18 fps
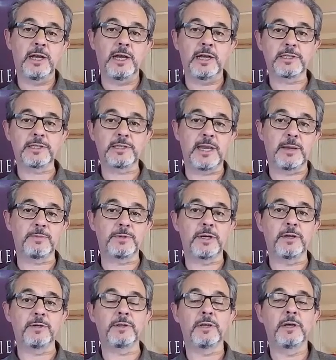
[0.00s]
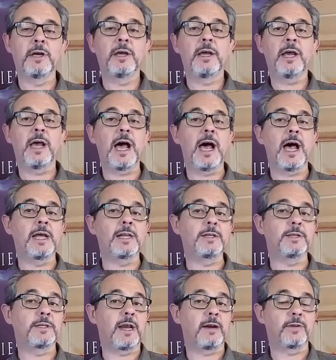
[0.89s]
and stepped out,
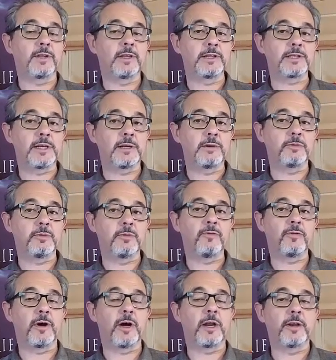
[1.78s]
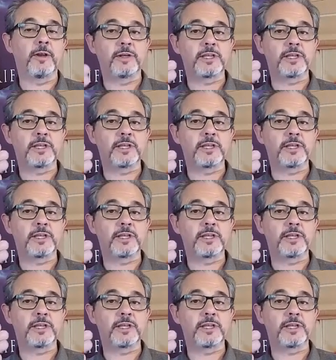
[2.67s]
and everything seemed to be fine.